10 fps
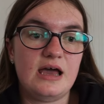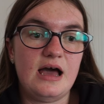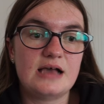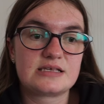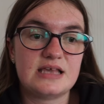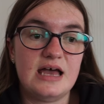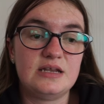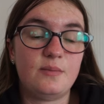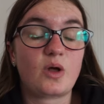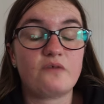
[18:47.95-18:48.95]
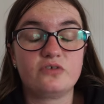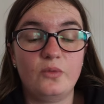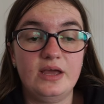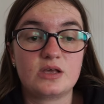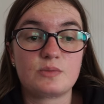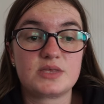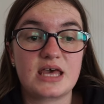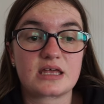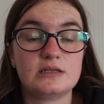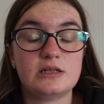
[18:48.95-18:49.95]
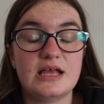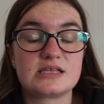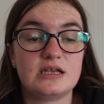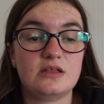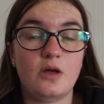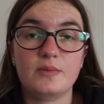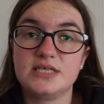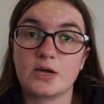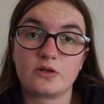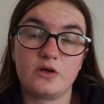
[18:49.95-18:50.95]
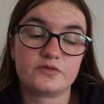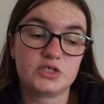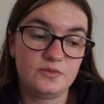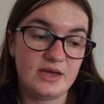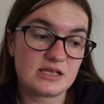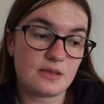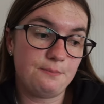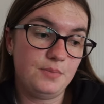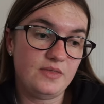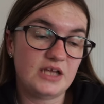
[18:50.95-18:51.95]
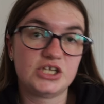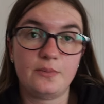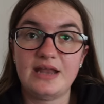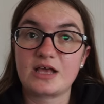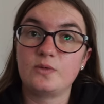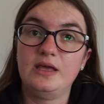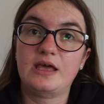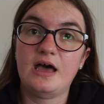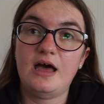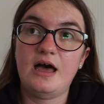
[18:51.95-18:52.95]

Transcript: as I said, I'm only going for a week, so I'm taking a lot less than I normally take when I go for 2 weeks, but that shall be next week.